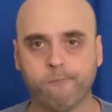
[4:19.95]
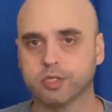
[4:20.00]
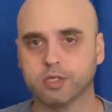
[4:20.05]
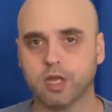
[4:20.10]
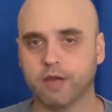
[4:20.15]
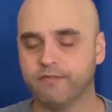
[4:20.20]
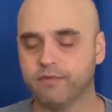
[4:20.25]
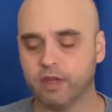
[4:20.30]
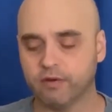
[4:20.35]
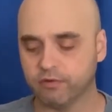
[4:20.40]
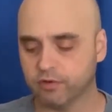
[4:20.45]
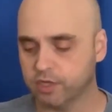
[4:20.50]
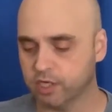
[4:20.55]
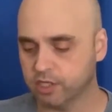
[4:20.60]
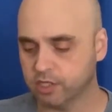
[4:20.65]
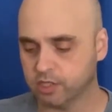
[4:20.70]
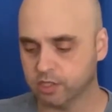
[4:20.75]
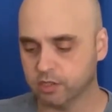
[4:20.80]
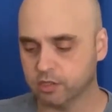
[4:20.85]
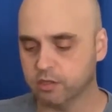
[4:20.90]
I've never
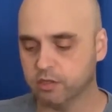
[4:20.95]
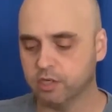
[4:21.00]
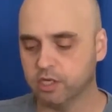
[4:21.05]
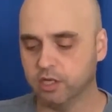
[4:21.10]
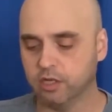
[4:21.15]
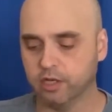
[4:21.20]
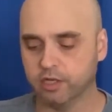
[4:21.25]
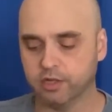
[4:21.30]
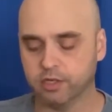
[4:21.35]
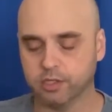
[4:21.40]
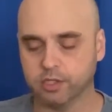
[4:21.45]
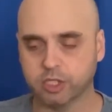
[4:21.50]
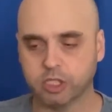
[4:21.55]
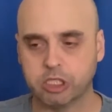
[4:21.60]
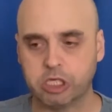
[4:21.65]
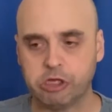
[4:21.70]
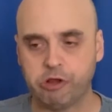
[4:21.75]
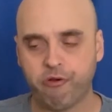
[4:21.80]
tasted a cookie like this.